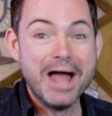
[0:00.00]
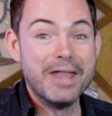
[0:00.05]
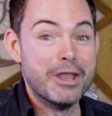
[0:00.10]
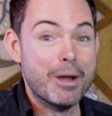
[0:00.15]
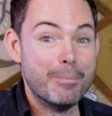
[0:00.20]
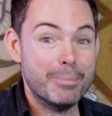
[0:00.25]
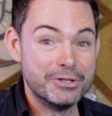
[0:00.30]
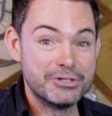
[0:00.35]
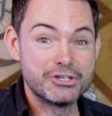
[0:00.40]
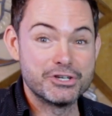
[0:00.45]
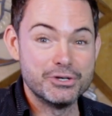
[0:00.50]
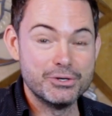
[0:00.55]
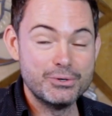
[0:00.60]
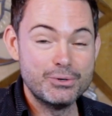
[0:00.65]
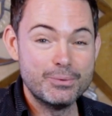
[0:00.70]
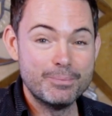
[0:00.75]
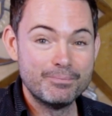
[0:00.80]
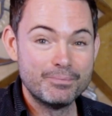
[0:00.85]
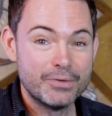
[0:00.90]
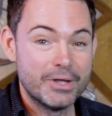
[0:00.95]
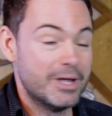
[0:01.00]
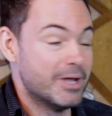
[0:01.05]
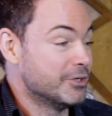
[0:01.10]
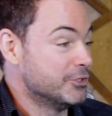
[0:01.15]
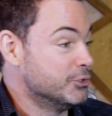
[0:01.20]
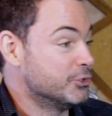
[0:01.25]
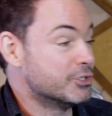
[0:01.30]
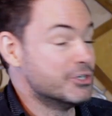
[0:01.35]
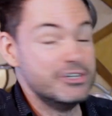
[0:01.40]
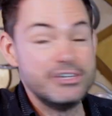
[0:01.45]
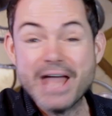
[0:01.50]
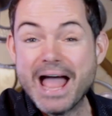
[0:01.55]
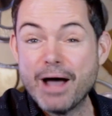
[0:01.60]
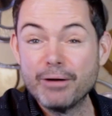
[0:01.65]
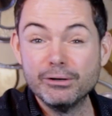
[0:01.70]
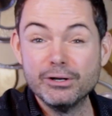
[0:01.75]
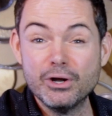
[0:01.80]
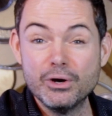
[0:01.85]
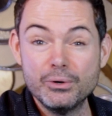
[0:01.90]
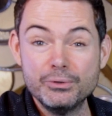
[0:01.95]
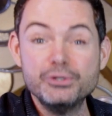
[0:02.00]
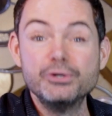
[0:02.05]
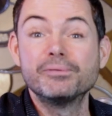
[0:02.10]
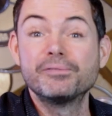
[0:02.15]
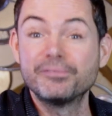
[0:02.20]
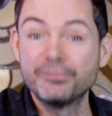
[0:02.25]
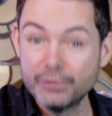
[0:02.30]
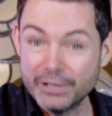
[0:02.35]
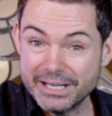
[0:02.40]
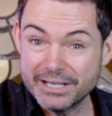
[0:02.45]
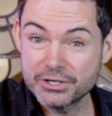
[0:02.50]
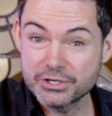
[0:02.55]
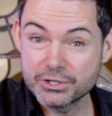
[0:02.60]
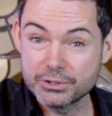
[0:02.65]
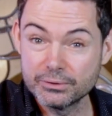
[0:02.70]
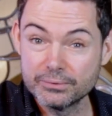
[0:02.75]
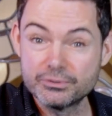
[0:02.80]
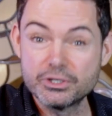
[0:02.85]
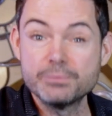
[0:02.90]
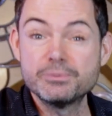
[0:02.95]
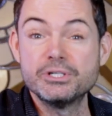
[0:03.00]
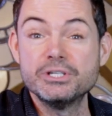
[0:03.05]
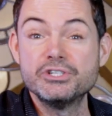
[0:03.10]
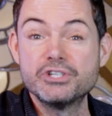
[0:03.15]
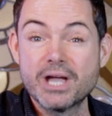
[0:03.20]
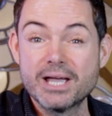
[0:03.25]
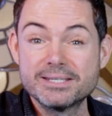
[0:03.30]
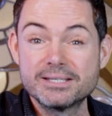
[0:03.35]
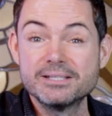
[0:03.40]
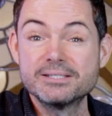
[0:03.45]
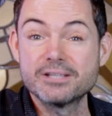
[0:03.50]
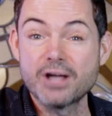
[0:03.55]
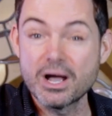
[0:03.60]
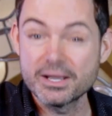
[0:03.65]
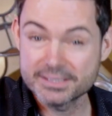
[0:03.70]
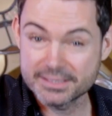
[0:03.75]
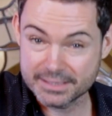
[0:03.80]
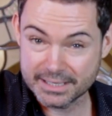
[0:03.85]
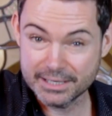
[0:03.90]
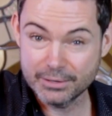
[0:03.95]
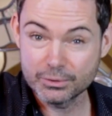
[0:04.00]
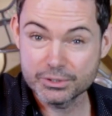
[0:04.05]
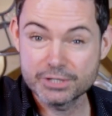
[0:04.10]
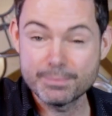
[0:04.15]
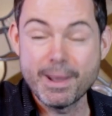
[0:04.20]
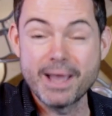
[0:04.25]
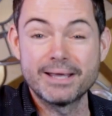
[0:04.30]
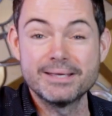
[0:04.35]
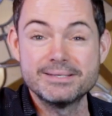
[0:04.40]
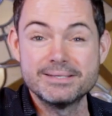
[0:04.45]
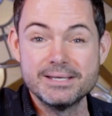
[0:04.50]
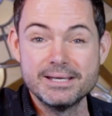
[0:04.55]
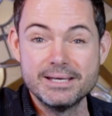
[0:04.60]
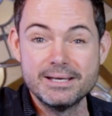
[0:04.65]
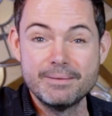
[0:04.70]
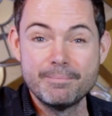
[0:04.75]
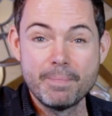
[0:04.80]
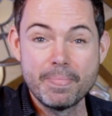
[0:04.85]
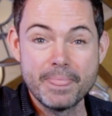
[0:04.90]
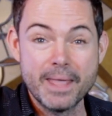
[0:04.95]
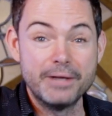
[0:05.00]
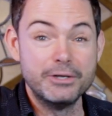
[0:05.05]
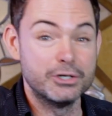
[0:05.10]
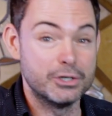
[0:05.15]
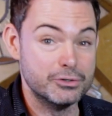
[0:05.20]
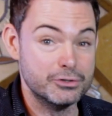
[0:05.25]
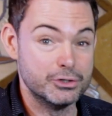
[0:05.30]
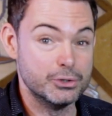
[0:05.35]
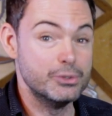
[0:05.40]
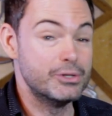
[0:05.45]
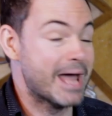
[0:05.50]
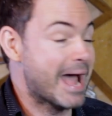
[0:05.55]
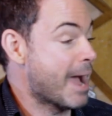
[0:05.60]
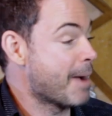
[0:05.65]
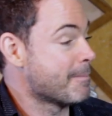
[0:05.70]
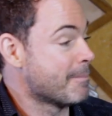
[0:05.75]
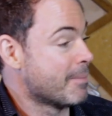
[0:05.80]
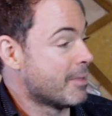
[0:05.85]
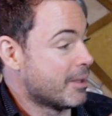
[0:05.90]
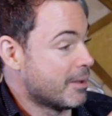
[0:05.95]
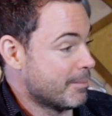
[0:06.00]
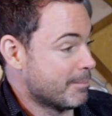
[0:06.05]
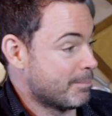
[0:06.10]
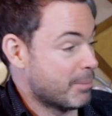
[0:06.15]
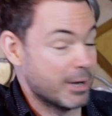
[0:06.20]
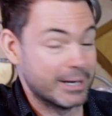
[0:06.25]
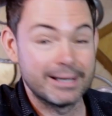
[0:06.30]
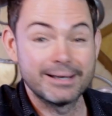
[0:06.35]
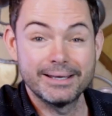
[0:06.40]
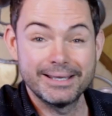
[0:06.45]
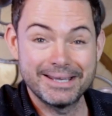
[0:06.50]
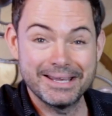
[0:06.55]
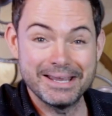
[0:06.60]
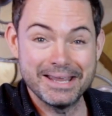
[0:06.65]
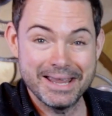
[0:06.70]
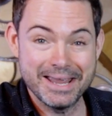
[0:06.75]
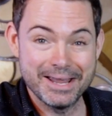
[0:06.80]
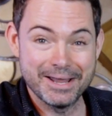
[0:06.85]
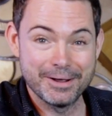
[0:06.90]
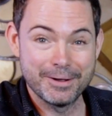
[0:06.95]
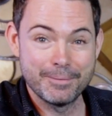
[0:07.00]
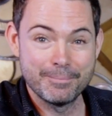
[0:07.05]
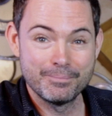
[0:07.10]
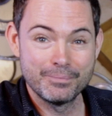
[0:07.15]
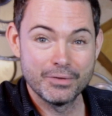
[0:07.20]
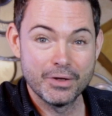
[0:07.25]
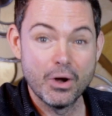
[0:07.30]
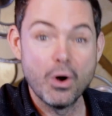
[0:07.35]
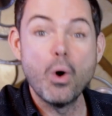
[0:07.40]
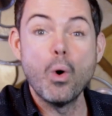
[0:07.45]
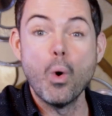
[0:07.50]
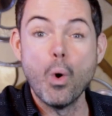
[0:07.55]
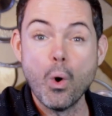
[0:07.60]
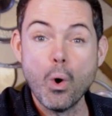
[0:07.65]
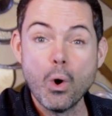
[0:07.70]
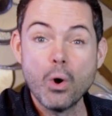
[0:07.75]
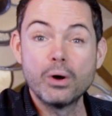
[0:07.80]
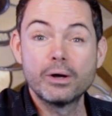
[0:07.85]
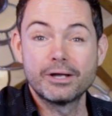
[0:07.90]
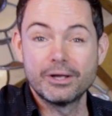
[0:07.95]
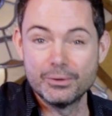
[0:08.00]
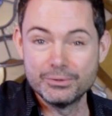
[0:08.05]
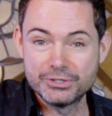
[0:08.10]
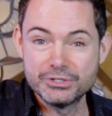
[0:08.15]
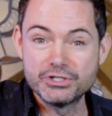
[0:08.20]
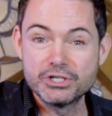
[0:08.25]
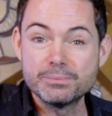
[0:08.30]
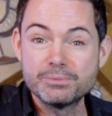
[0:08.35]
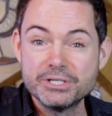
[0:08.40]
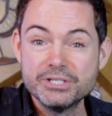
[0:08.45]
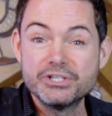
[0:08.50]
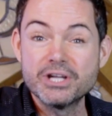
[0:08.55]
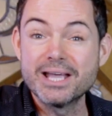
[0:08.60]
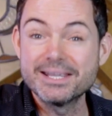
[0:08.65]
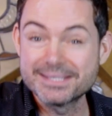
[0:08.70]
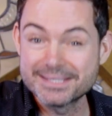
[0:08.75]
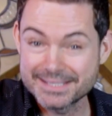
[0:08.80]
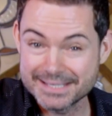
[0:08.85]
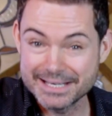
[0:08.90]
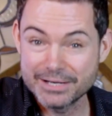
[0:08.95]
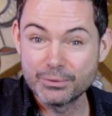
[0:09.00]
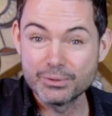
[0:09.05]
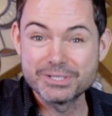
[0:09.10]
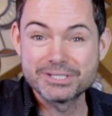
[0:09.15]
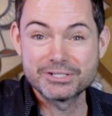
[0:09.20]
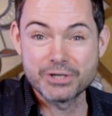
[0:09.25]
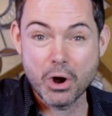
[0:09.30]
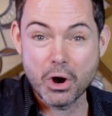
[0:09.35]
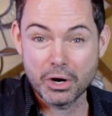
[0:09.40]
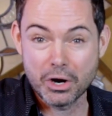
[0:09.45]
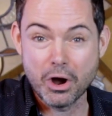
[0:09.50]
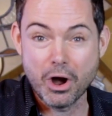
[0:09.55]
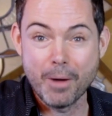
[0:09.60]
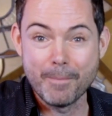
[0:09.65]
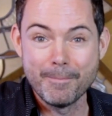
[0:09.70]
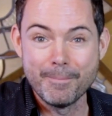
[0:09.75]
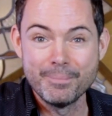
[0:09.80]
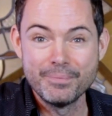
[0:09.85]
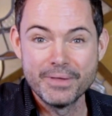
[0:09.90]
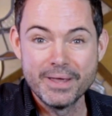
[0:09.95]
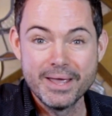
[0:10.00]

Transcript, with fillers: Number two, you can download your free issue of Gypsy Jazz Guitar Secrets magazine, and you can do that by clicking here or going to gypsyjazzsecrets.com.